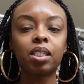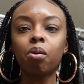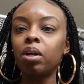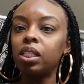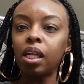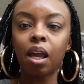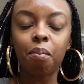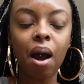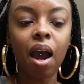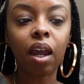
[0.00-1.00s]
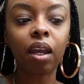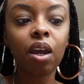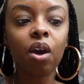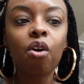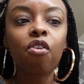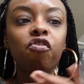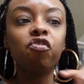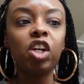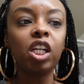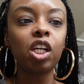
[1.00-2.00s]
So it's like my
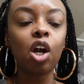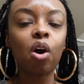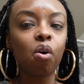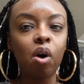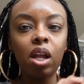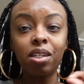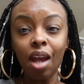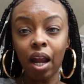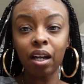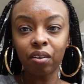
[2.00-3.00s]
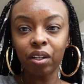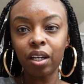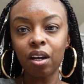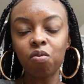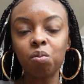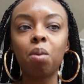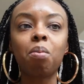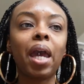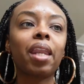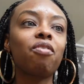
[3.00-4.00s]
video diary of me
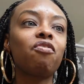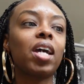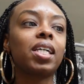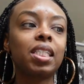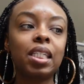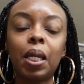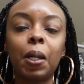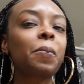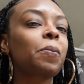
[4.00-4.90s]
manifesting